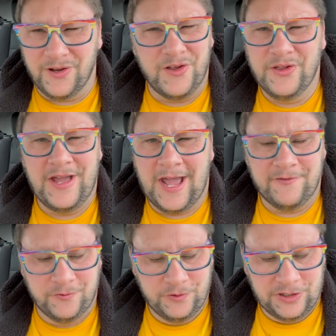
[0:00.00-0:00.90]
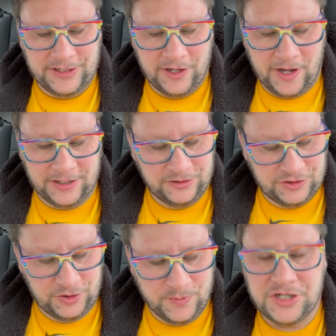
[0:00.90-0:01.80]
Although I haven't really gotten
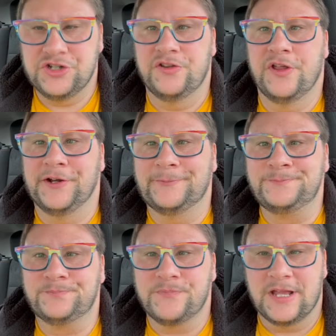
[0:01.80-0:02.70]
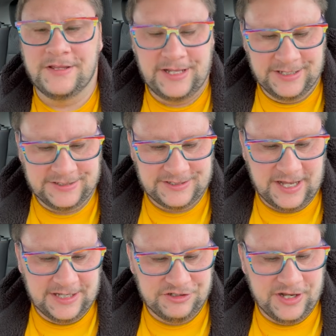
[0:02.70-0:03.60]
too much of the
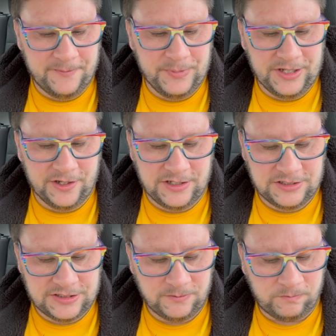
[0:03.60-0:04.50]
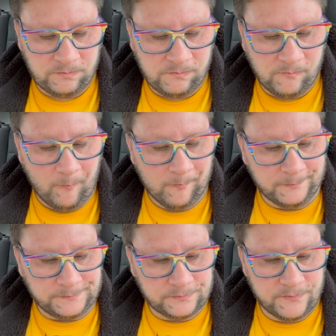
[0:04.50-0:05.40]
inside yet because,
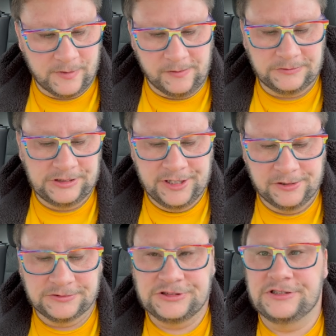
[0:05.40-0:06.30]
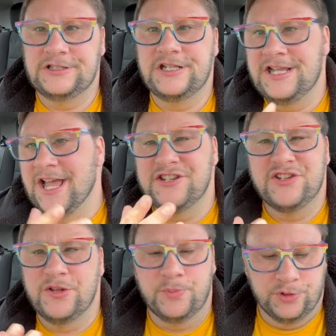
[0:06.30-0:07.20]
you know, it's the edge
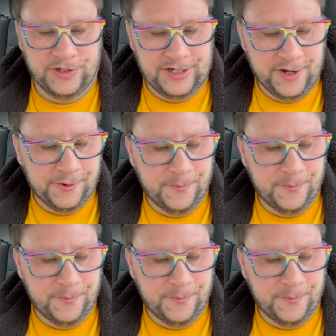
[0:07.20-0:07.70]
of the burrito.